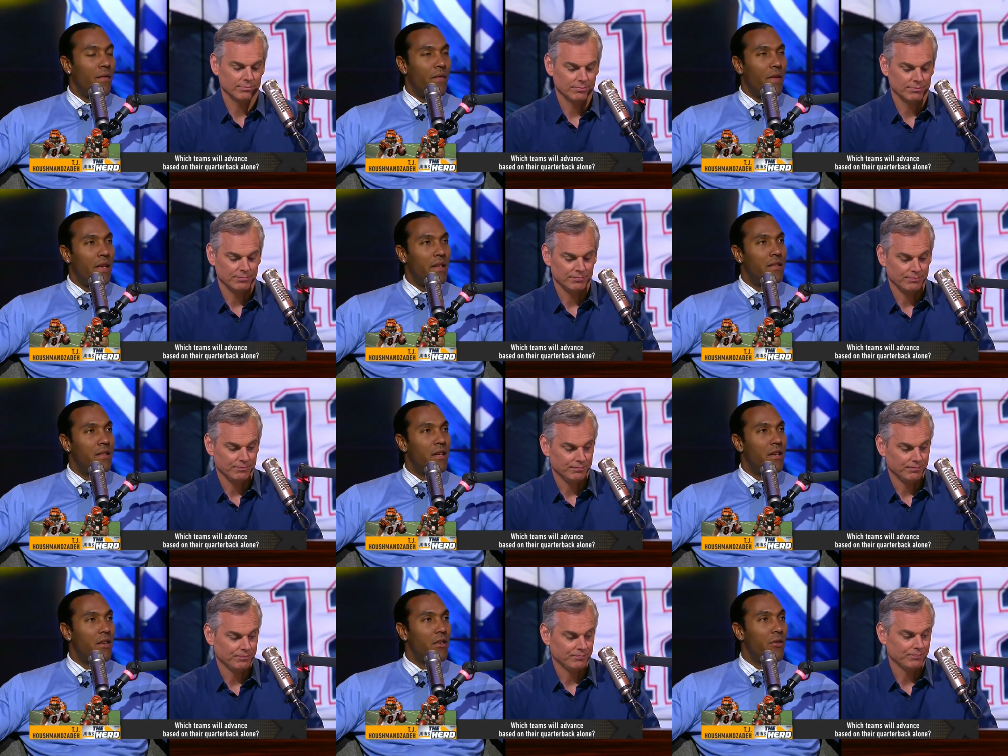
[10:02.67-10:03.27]
Speaker 1: He's
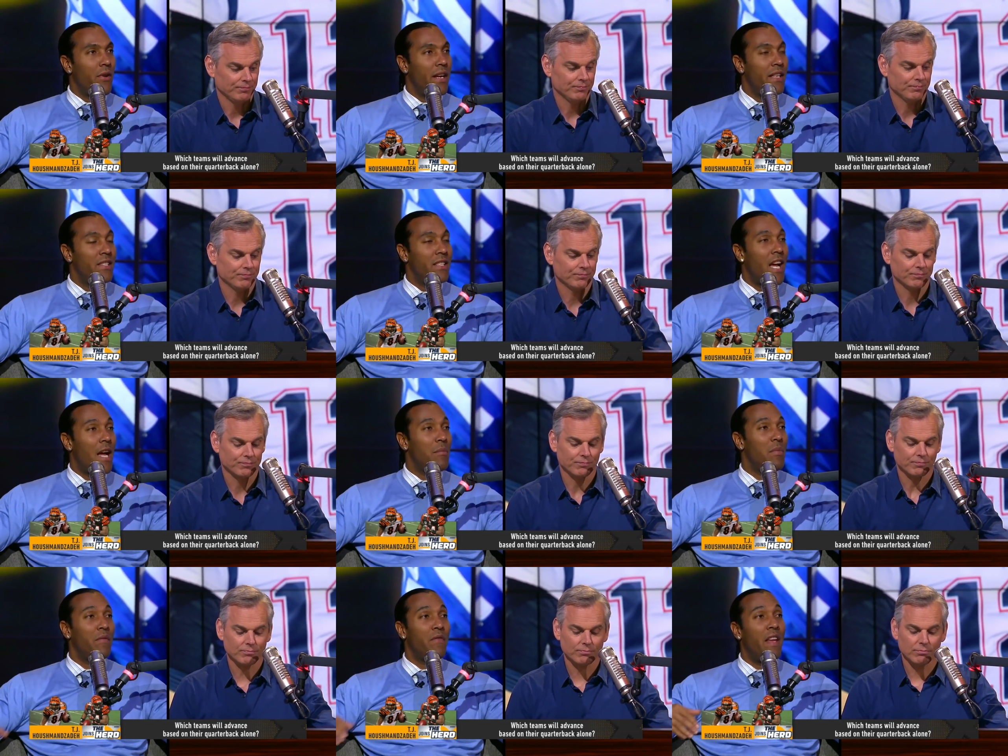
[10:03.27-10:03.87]
done a great
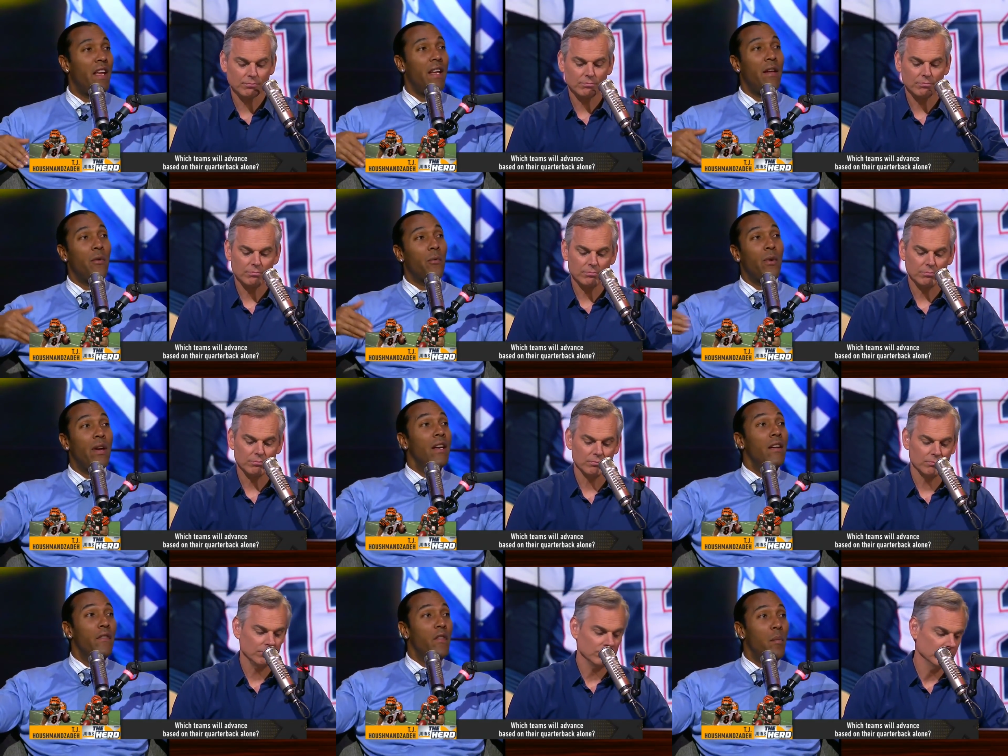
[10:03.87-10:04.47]
job of getting
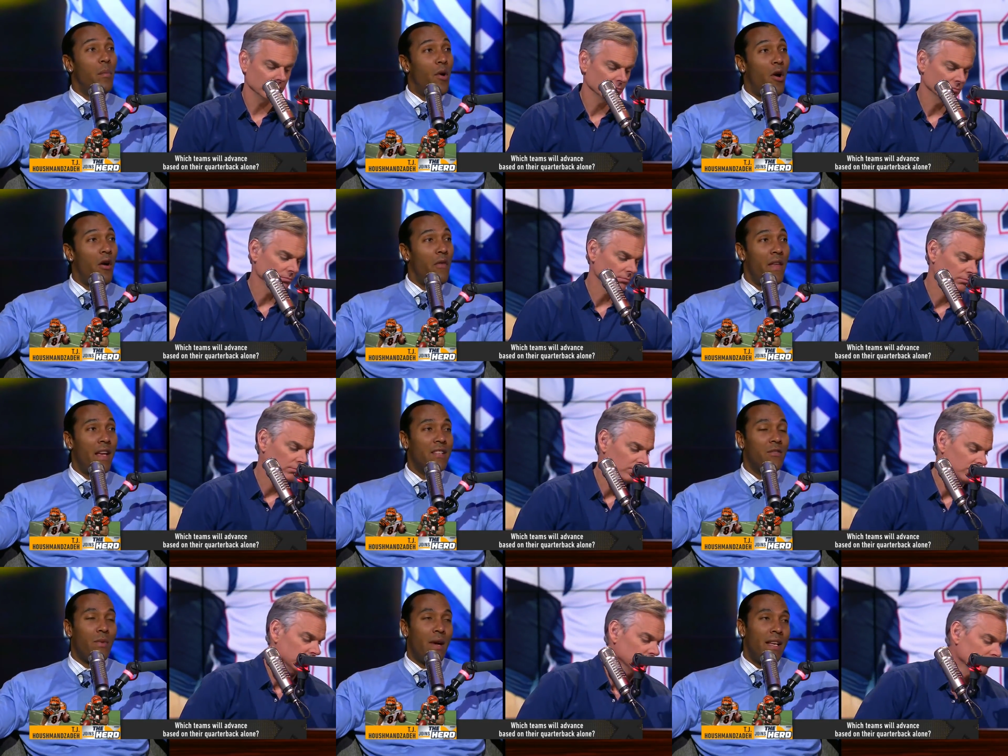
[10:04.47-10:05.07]
rid of the ball.
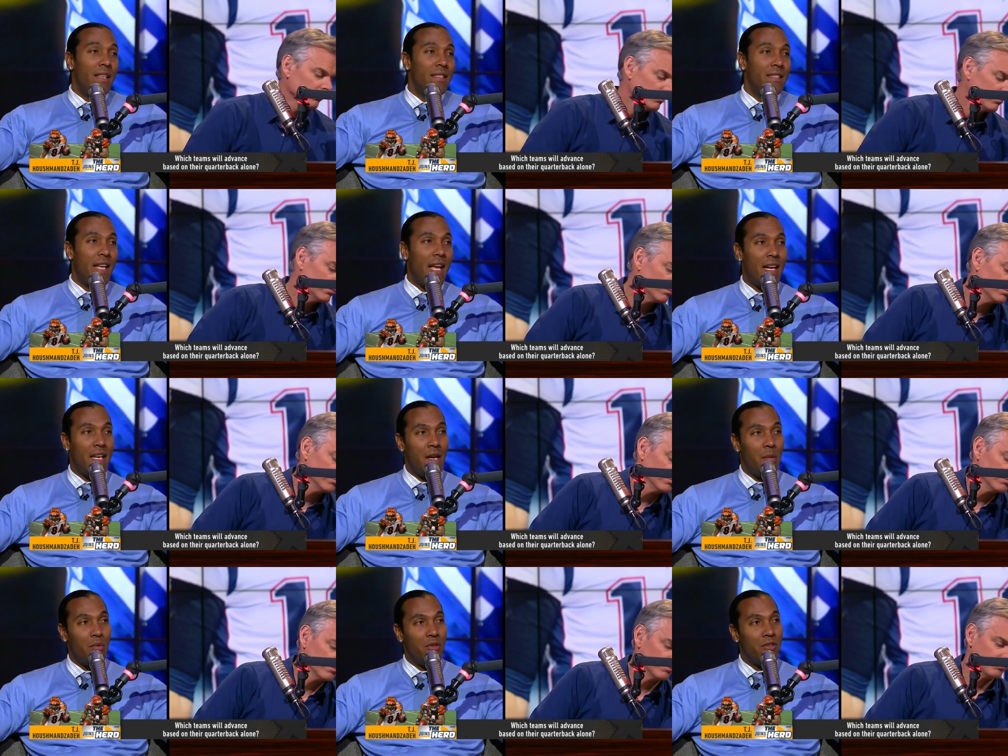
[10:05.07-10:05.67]
That's why his sack
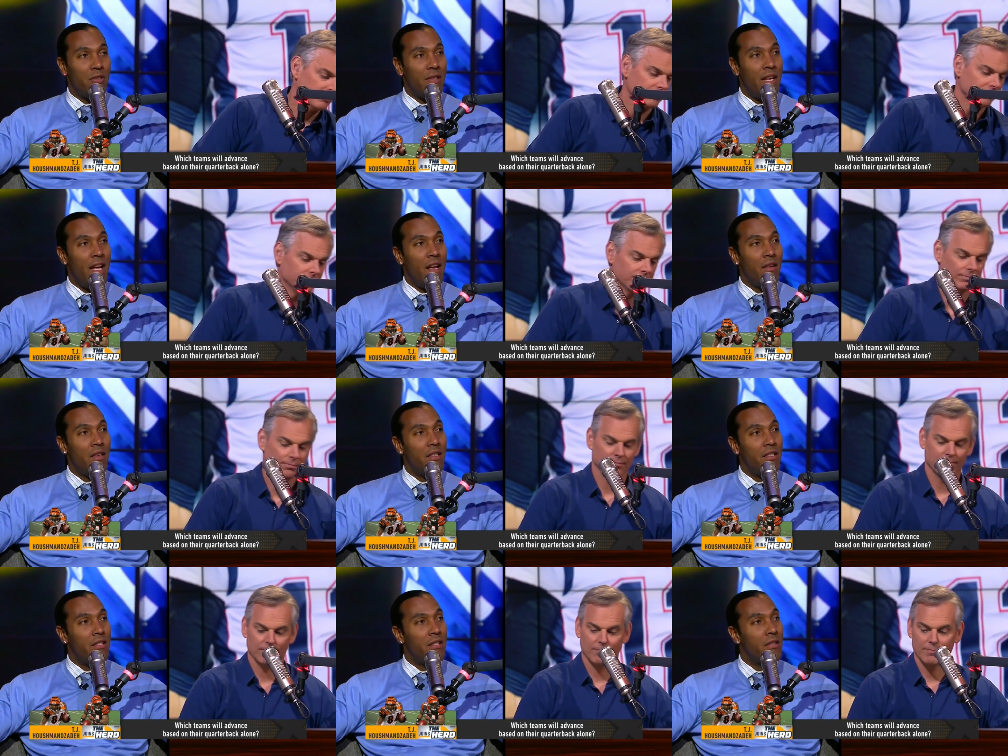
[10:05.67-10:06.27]
numbers are down
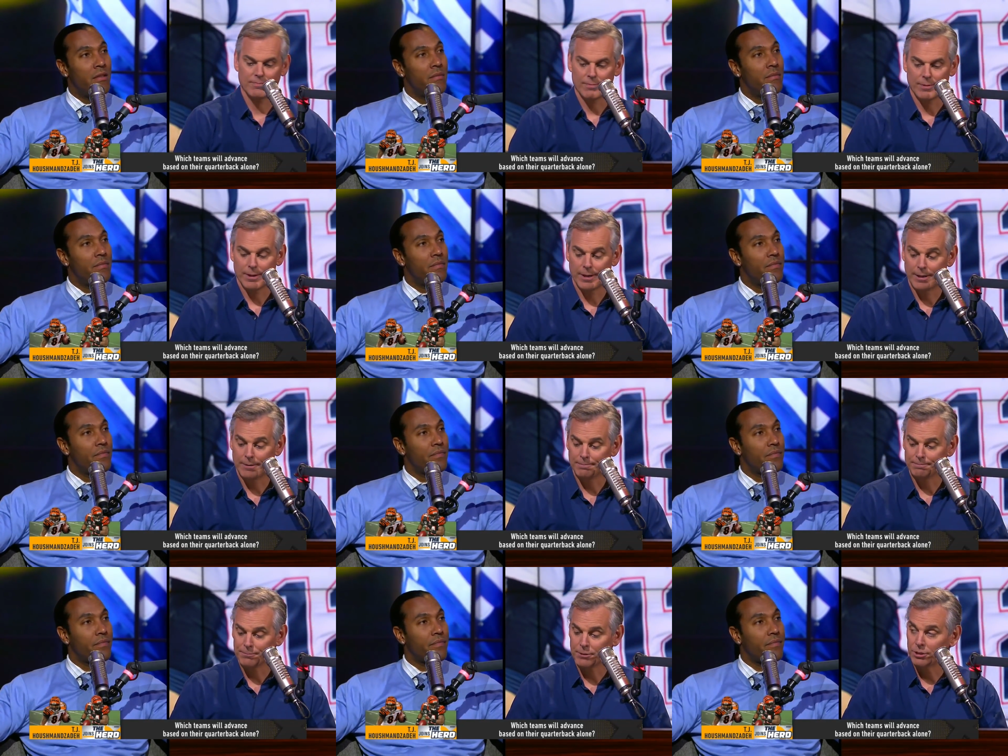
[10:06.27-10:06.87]
this year.
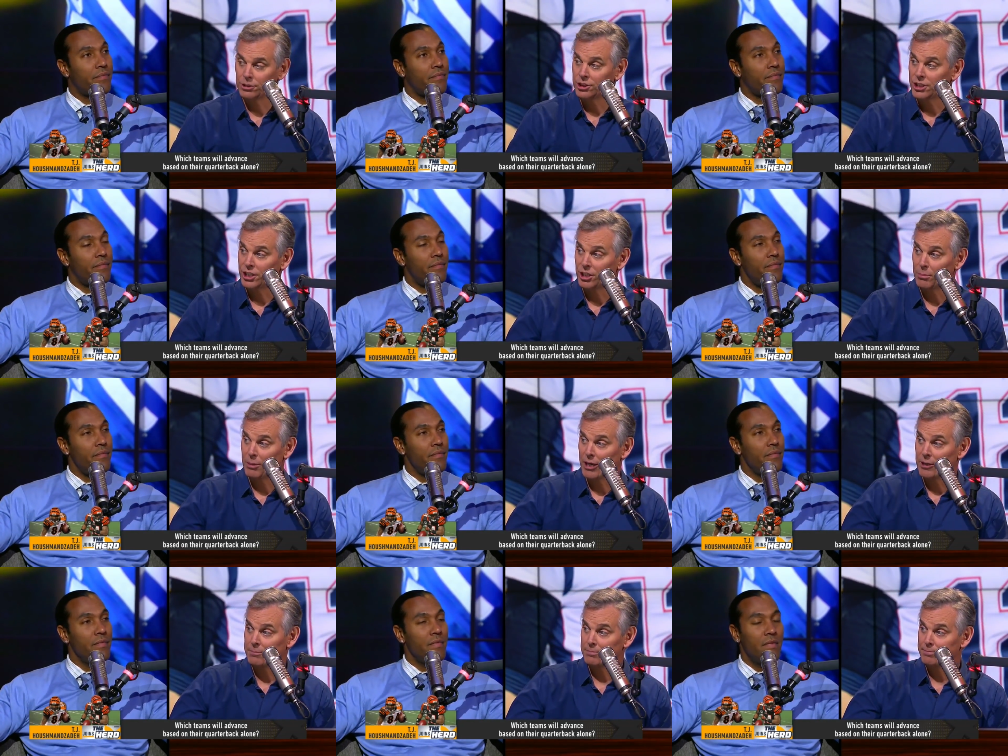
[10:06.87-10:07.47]
Yep. Good seeing you,
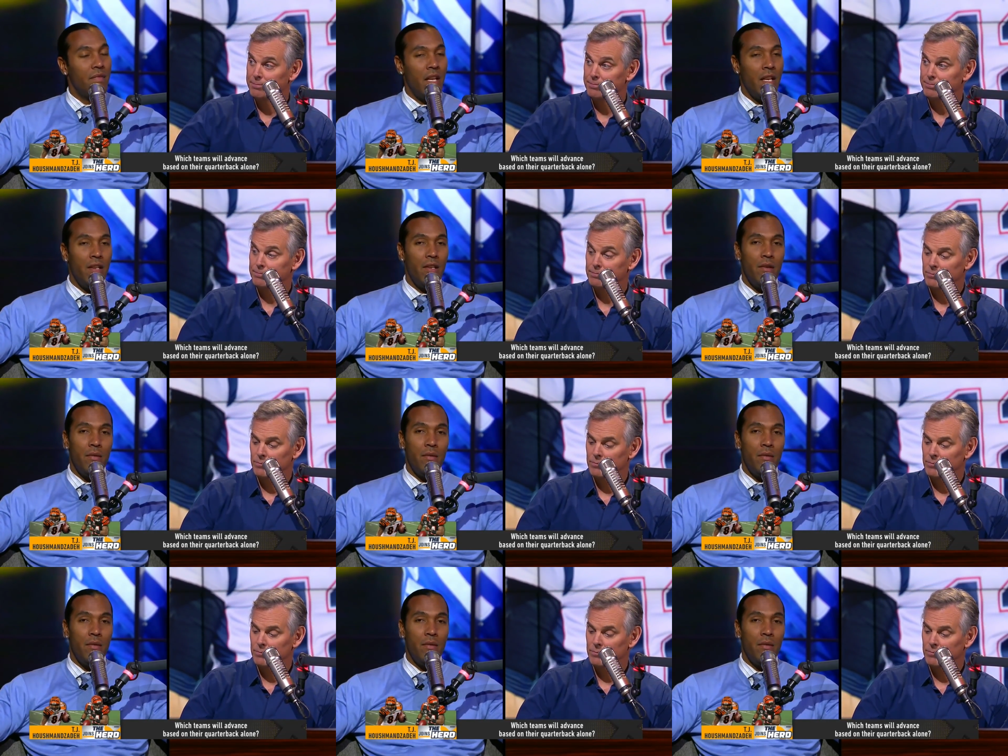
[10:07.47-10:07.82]
bud. Thank